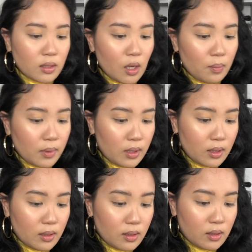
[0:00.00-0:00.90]
up
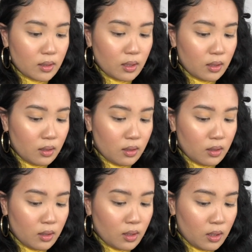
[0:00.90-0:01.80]
is
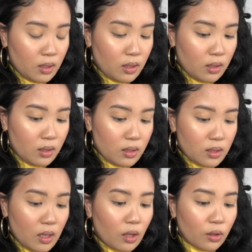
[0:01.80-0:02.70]
this
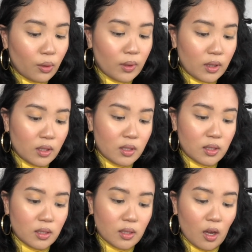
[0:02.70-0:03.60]
yellow in this
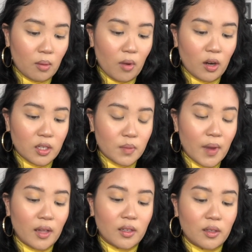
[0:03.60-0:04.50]
artist
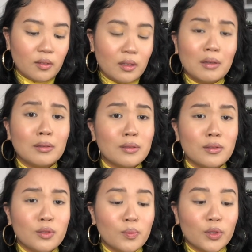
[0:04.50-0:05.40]
palette,
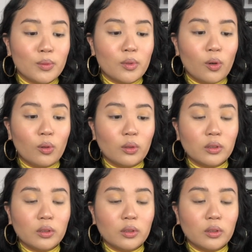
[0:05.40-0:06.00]
super duper old.